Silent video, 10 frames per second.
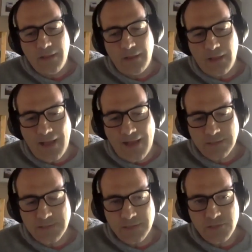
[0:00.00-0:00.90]
uh,
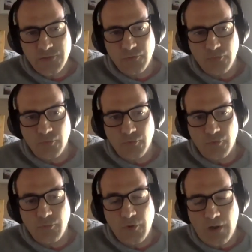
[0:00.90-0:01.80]
access
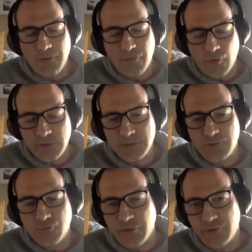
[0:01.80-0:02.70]
to well authority
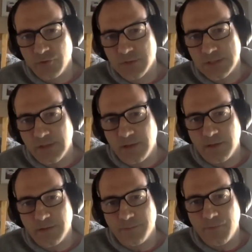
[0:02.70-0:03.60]
to reduce
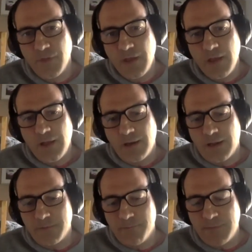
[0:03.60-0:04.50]
um,
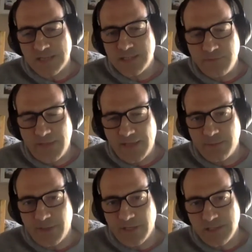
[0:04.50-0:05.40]
like massive
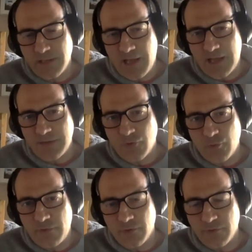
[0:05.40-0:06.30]
database they have
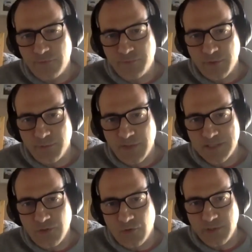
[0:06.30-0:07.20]
already of pretty much
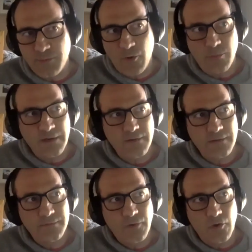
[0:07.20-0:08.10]
all the mobile
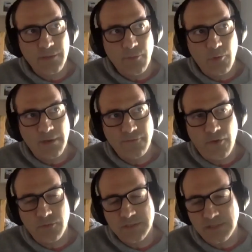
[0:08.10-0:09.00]
all the mobile
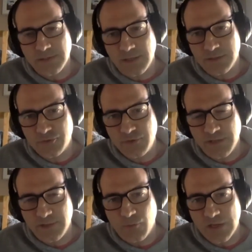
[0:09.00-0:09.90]
phones in the country
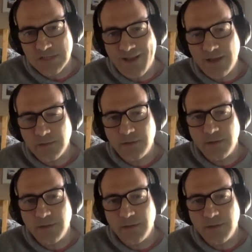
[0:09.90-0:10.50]
and the West Bank,